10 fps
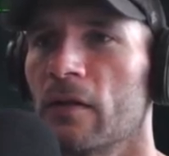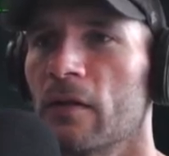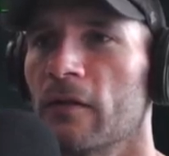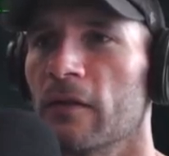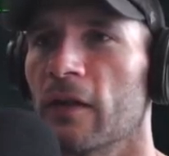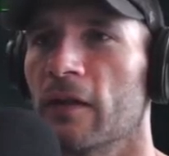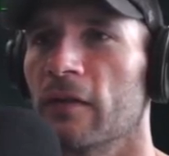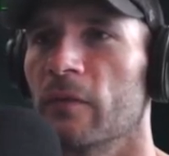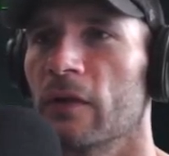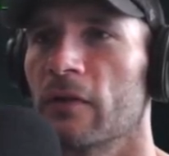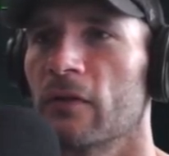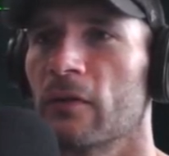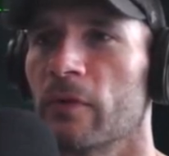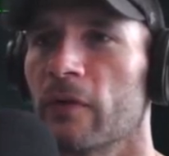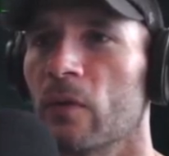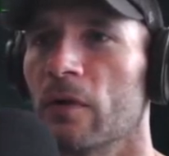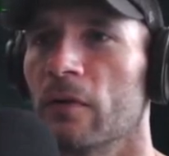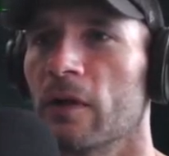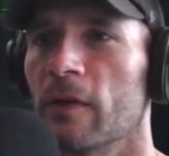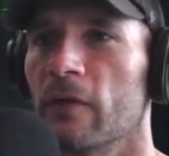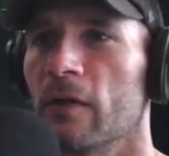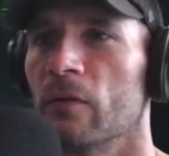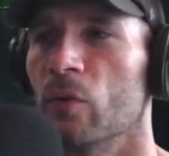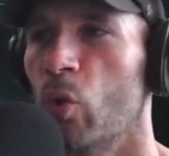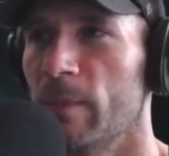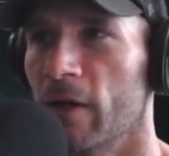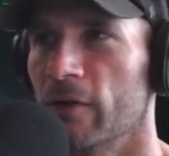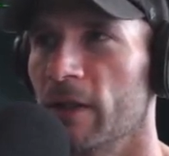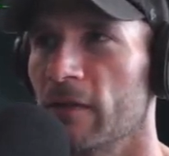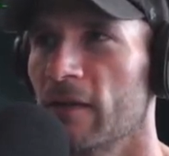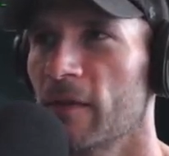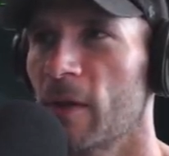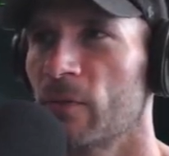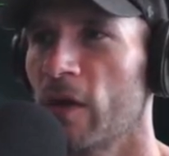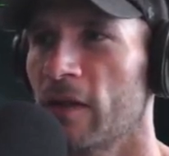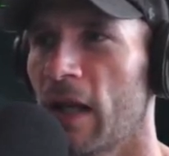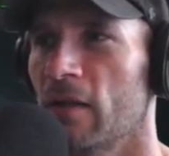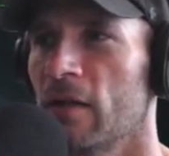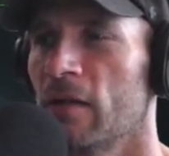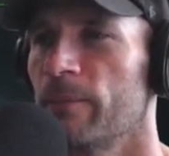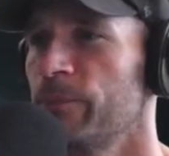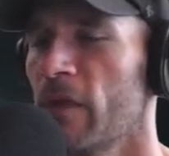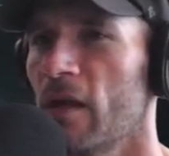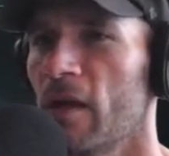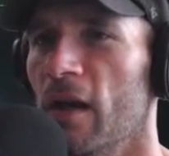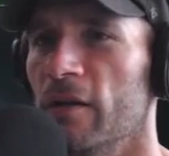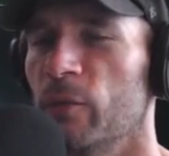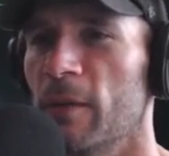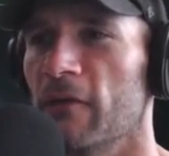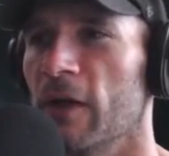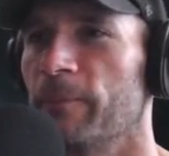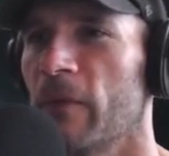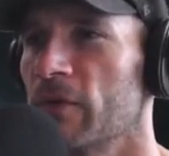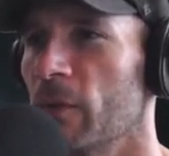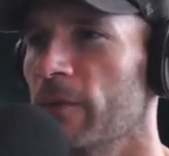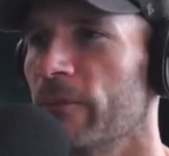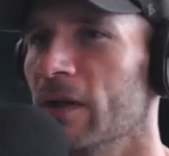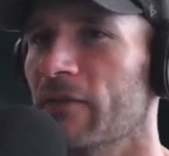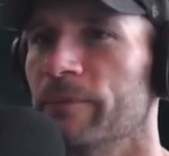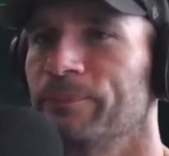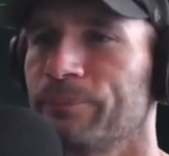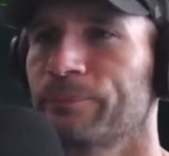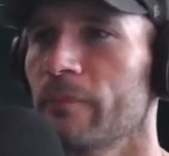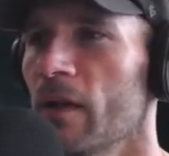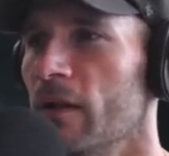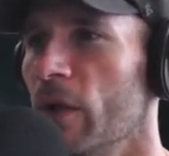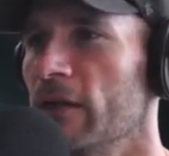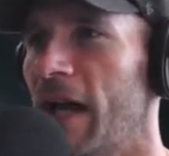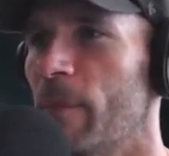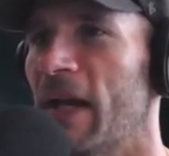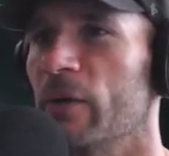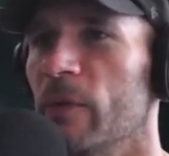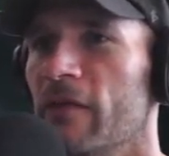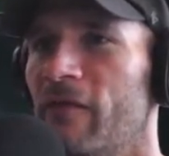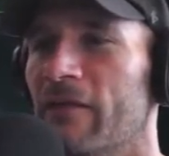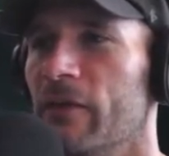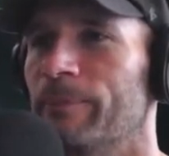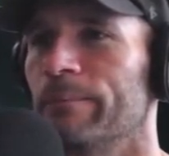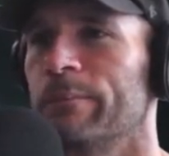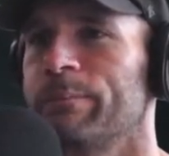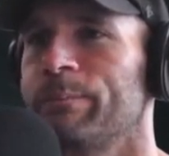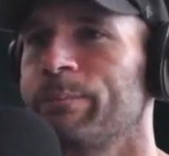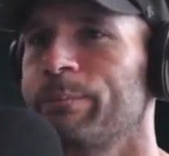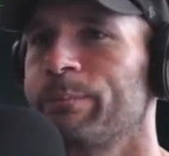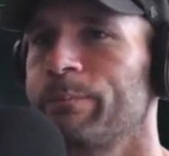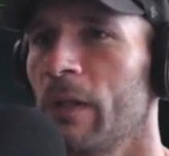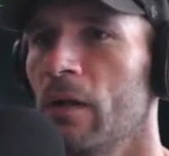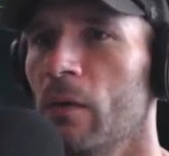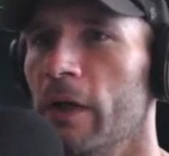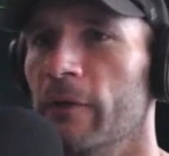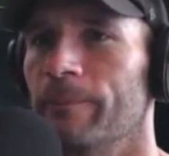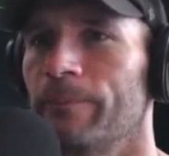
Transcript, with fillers: This is exciting, isn't it? We've got a lot purified water, we'll keep that for now. Ooh, Queen Mirelurk meat. Is that something special? Why is it in a can? I don't know, we'll keep that for now. How much is that worth? 11? And it weighs half a pound, and we got five of them. Whatever.